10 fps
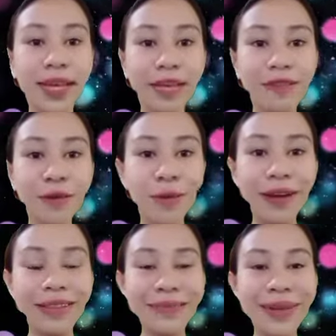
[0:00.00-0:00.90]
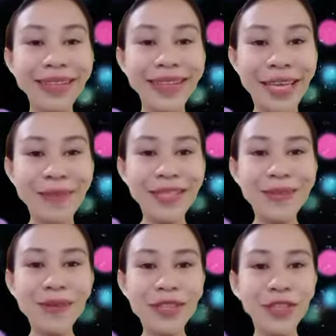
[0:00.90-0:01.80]
day everyone, my name
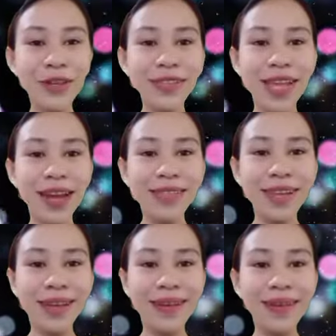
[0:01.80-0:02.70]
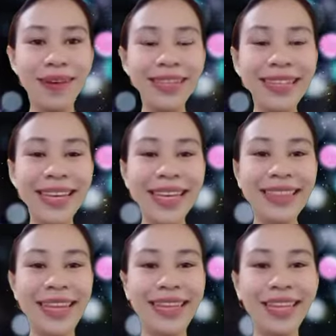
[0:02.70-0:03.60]
is Richie Rosales Aguilar,
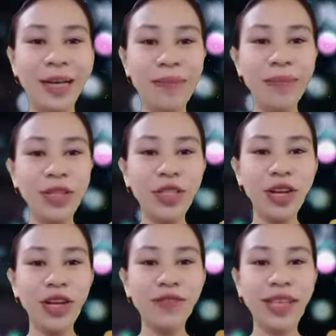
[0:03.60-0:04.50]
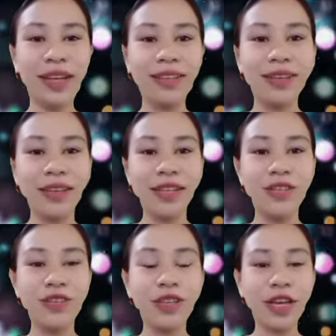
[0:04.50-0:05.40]
taking up Bachelor of Secondary
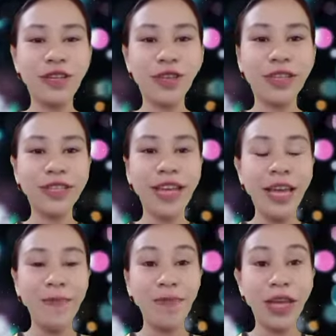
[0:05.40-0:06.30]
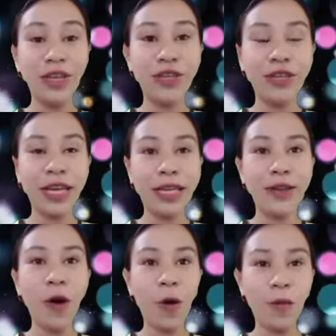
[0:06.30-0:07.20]
Education, major
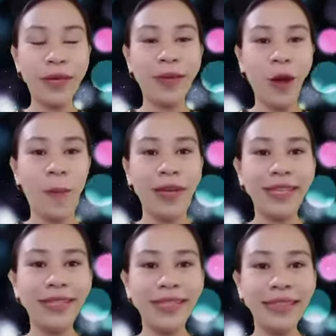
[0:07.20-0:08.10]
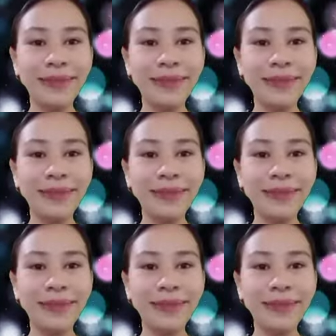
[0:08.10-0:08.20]
in Home Economics.